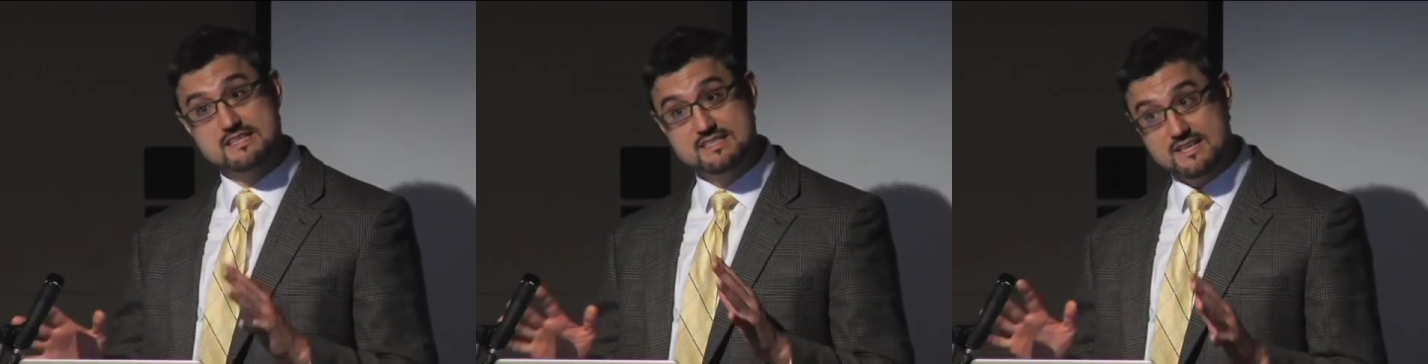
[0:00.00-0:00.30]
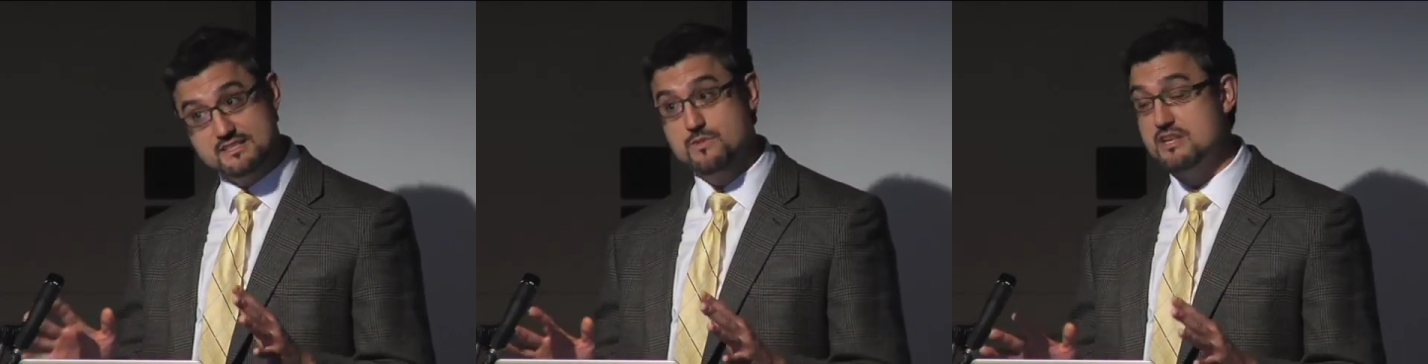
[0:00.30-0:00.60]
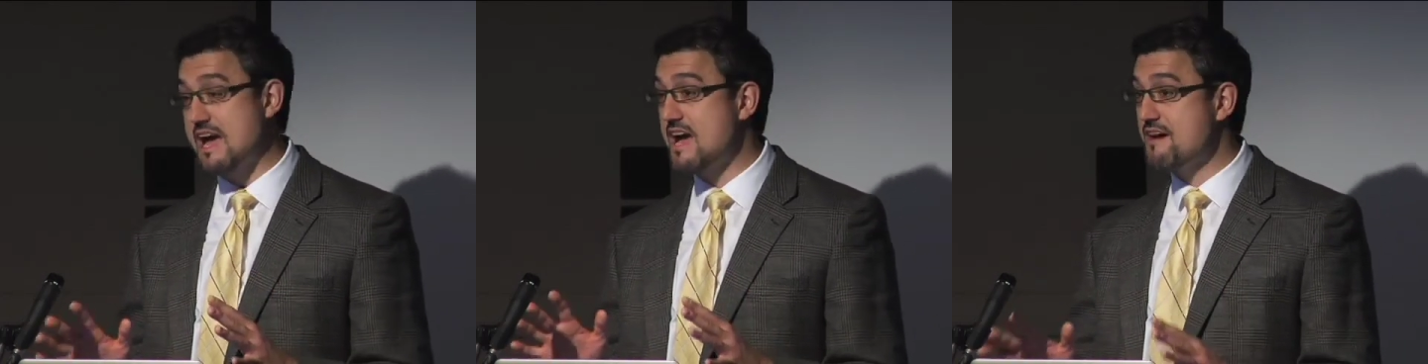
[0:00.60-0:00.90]
Doesn't mean
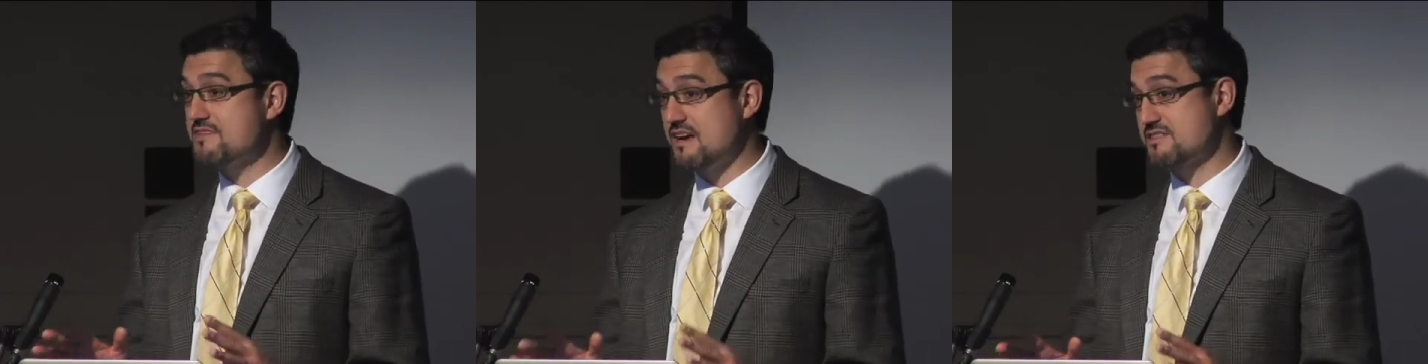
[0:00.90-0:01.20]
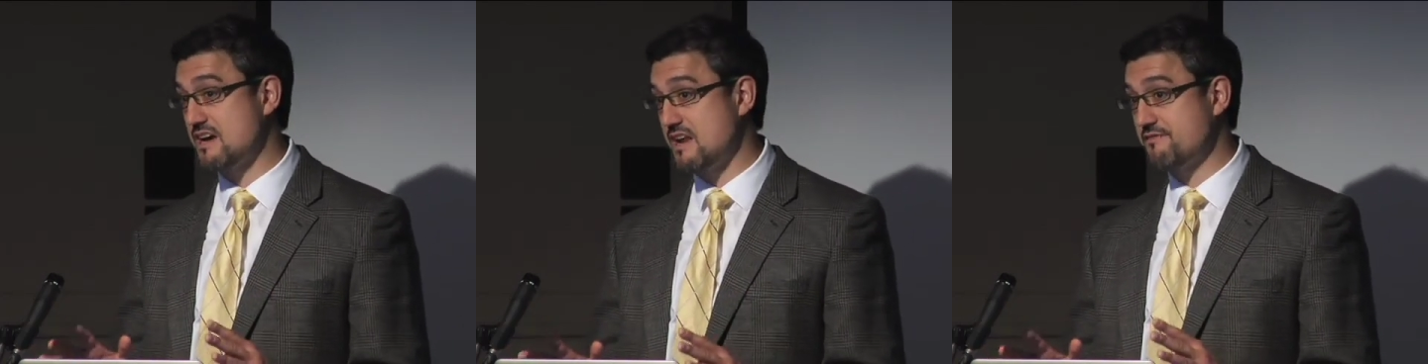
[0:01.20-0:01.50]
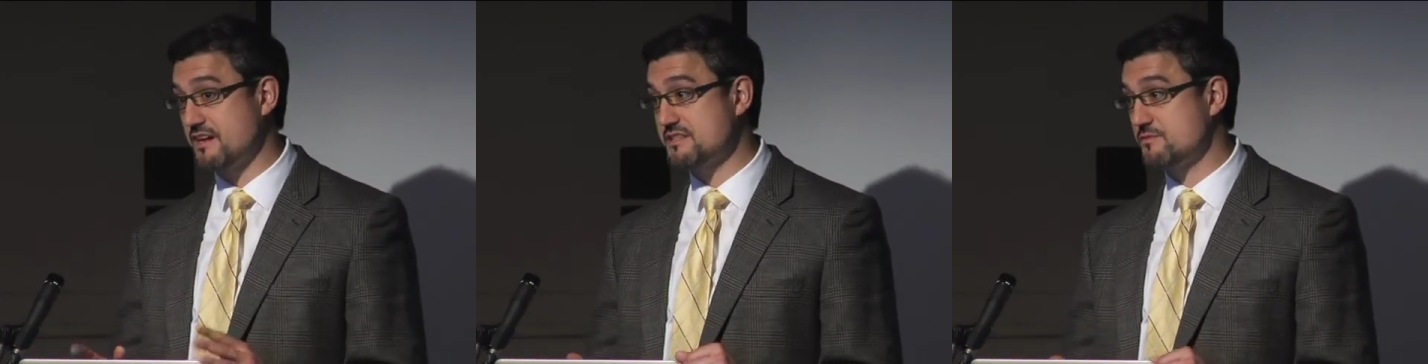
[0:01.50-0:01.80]
you have to have side
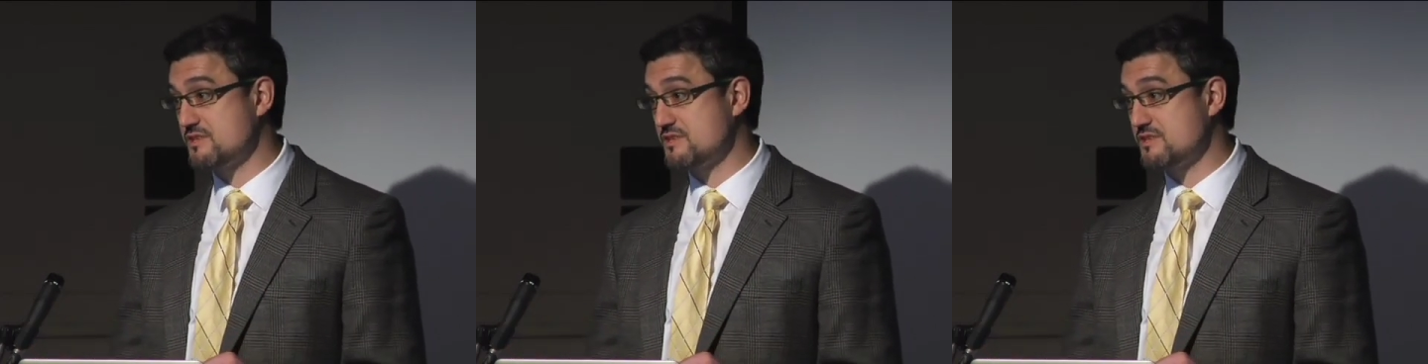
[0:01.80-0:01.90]
effects to